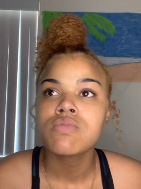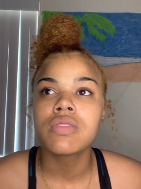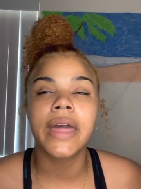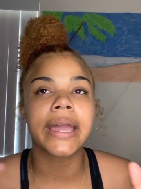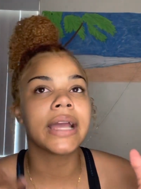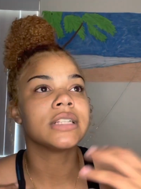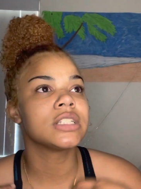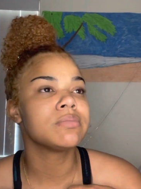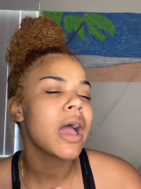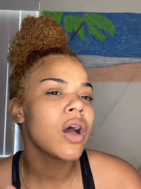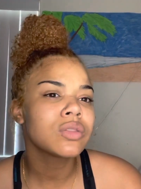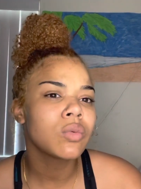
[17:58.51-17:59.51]
Like, I did
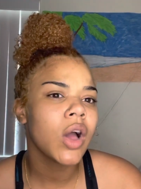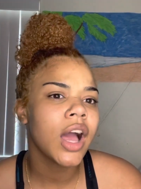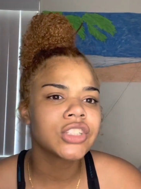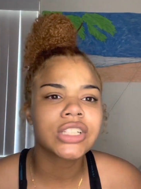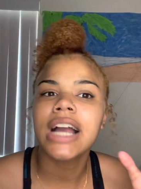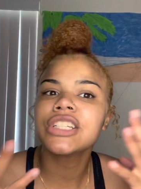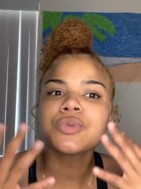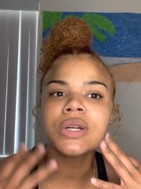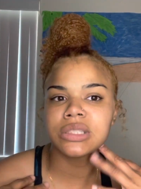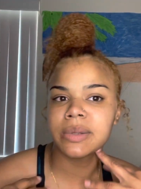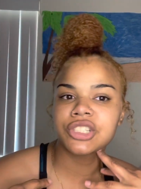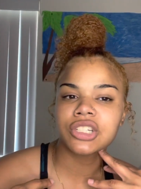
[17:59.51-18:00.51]
mouthwash. Like, I just
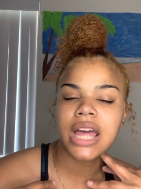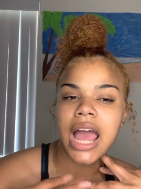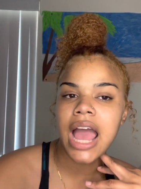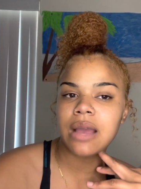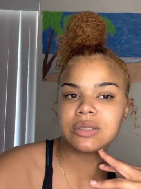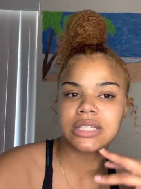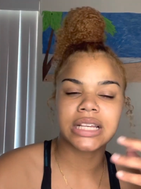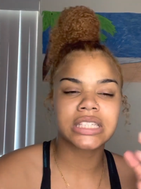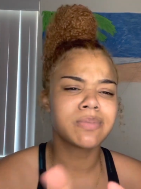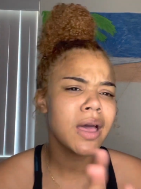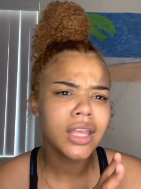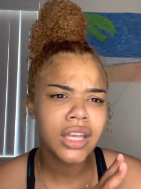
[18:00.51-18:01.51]
wanted to make sure that I was, like,
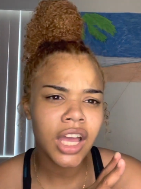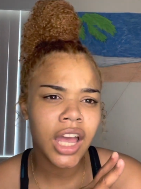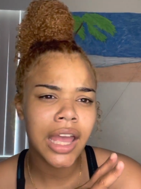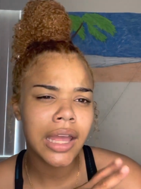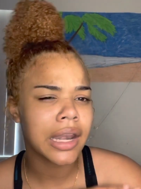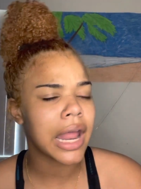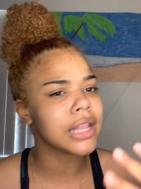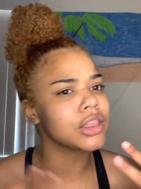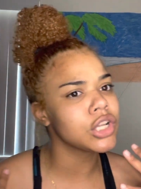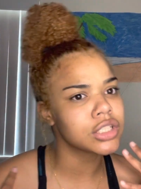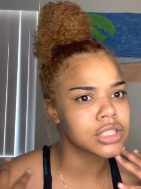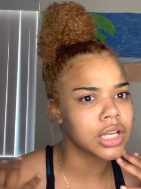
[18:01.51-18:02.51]
smelling good and I looked